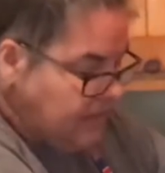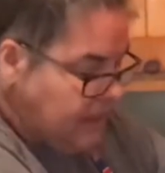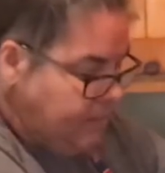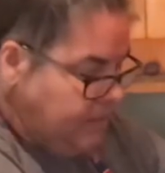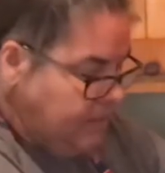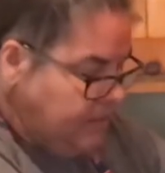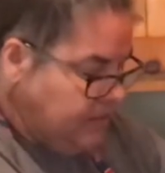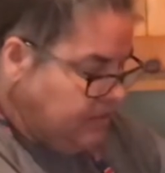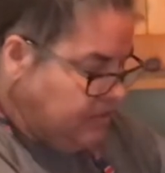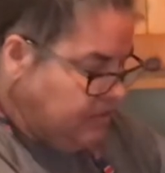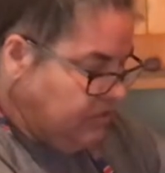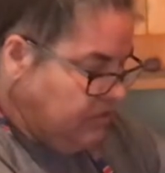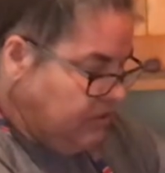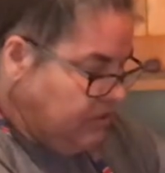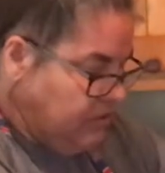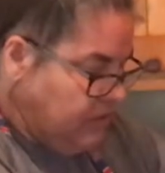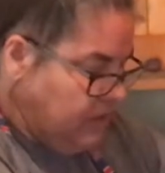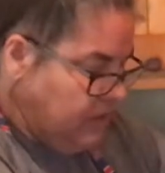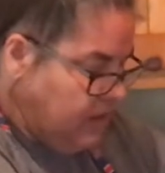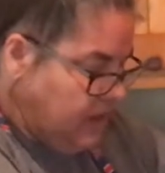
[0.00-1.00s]
I put the
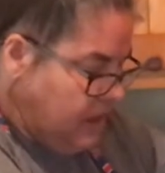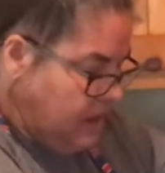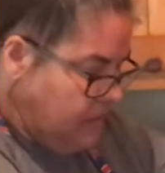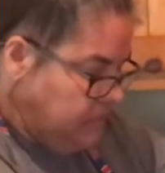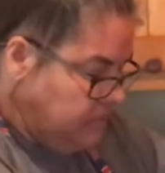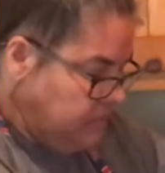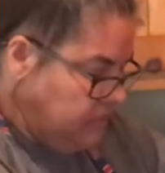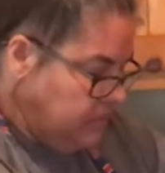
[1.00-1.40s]
sugar in.